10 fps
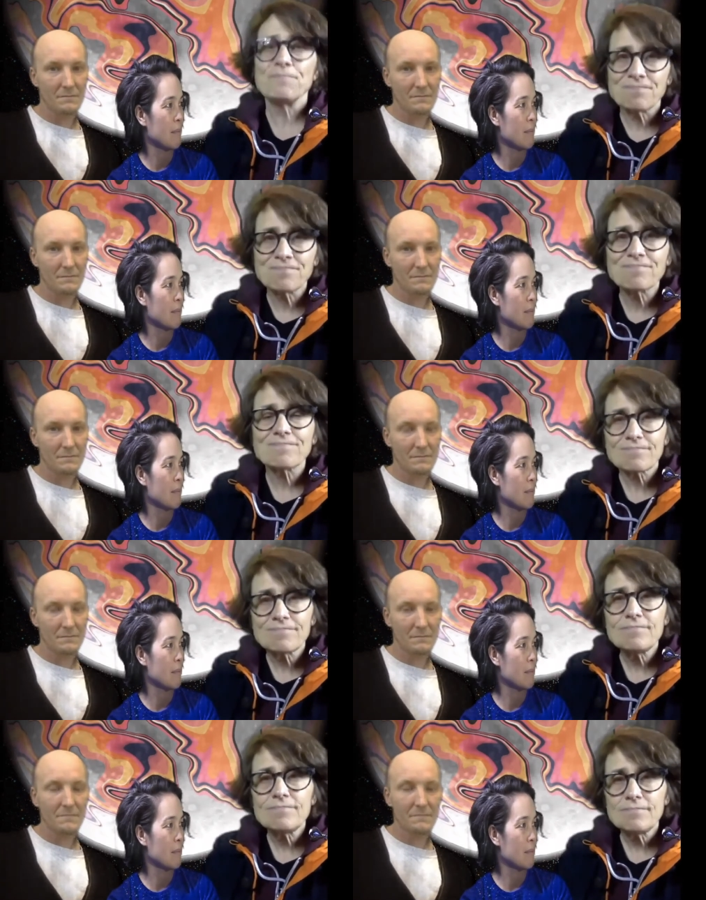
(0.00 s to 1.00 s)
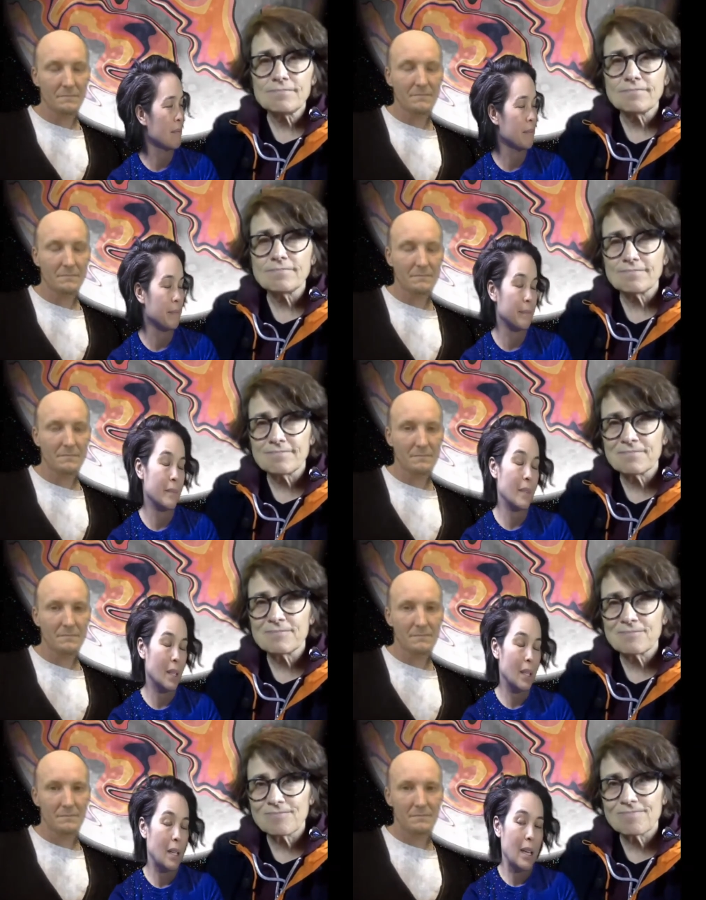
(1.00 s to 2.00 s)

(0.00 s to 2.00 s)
No one is speaking in this clip.